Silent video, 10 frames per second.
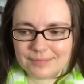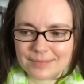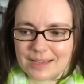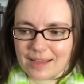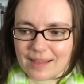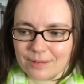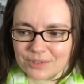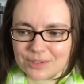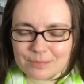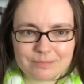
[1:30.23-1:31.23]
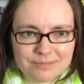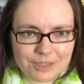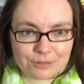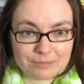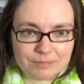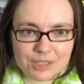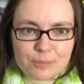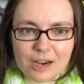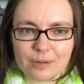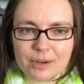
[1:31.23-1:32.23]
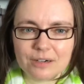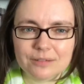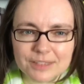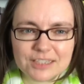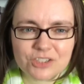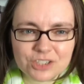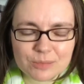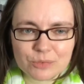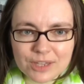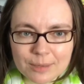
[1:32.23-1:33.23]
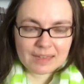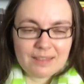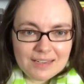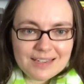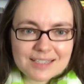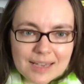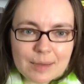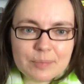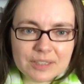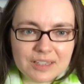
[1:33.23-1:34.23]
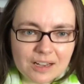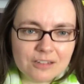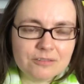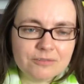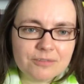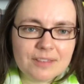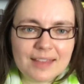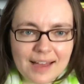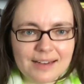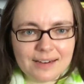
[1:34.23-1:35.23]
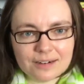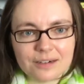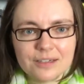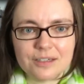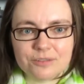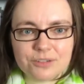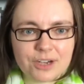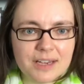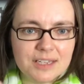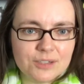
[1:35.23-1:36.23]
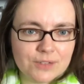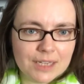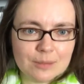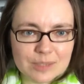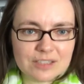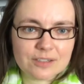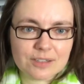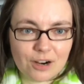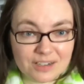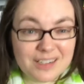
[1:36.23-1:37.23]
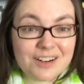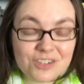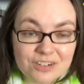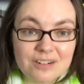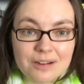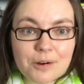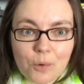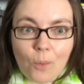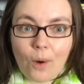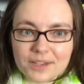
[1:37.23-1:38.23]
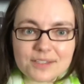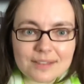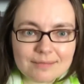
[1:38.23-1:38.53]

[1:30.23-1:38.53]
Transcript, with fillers: Now, that was, you know, inspired by her relationship with him. The example of that era of Chinese Vietnamese architecture was